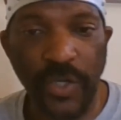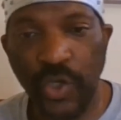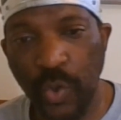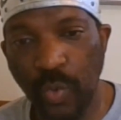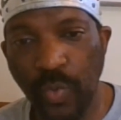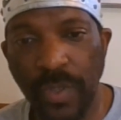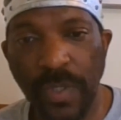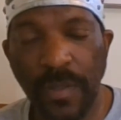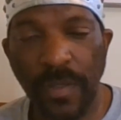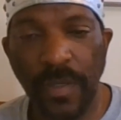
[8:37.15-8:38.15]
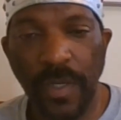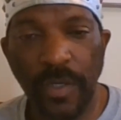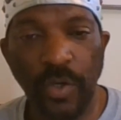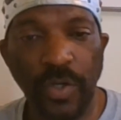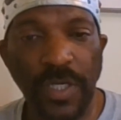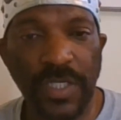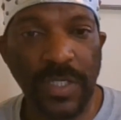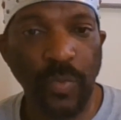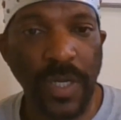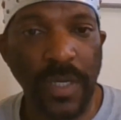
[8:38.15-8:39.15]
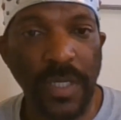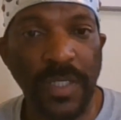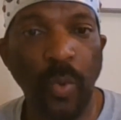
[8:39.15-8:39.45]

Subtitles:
June, you're going to see what?